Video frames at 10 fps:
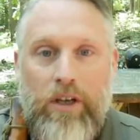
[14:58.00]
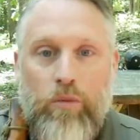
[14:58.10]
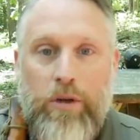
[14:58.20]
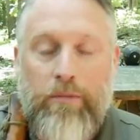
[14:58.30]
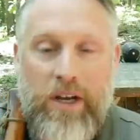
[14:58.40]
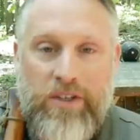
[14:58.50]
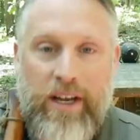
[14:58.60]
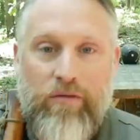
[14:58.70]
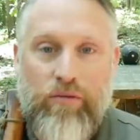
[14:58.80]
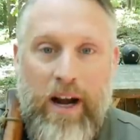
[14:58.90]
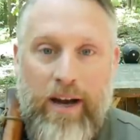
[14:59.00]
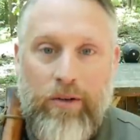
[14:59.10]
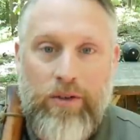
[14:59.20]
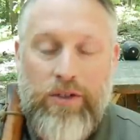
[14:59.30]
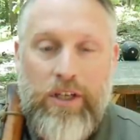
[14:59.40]
We must get
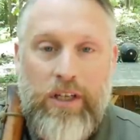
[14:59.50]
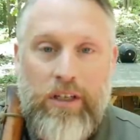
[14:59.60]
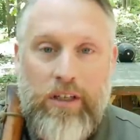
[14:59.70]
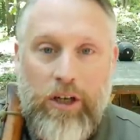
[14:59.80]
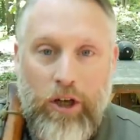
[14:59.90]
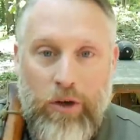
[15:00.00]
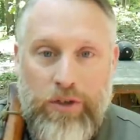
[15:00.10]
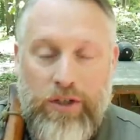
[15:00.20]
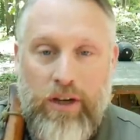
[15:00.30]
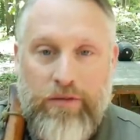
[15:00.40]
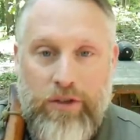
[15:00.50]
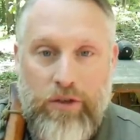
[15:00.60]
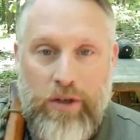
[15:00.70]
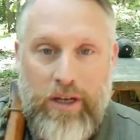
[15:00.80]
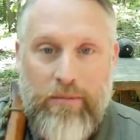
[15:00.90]
rounds close enough
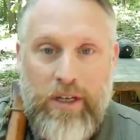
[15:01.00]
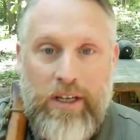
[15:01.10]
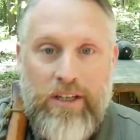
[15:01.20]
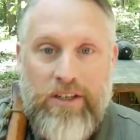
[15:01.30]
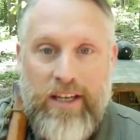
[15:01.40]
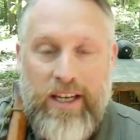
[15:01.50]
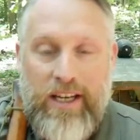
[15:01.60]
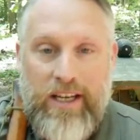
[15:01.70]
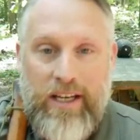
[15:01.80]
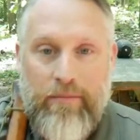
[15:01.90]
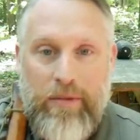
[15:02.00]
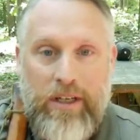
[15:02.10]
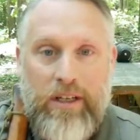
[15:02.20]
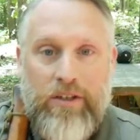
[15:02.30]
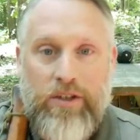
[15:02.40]
to him to hit him,
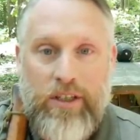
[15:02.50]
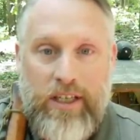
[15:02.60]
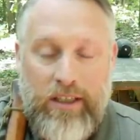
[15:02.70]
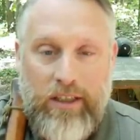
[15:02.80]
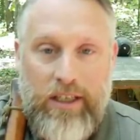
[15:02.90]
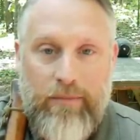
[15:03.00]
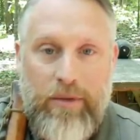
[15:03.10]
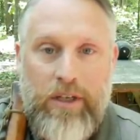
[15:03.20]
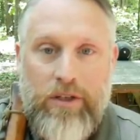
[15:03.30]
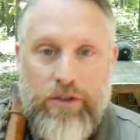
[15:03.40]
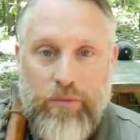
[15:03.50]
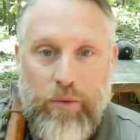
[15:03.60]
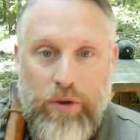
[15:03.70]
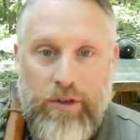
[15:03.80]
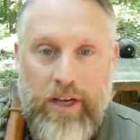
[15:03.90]
to kill him, to
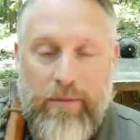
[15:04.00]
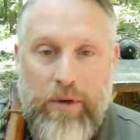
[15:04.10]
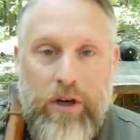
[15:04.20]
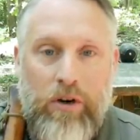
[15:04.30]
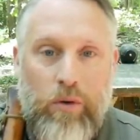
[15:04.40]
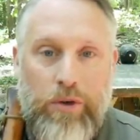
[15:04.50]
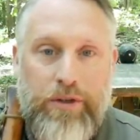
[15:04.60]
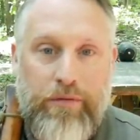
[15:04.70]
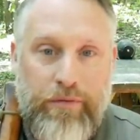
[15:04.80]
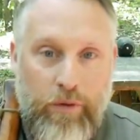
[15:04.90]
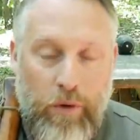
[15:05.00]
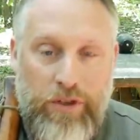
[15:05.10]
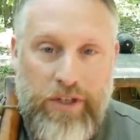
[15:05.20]
wound him, or to force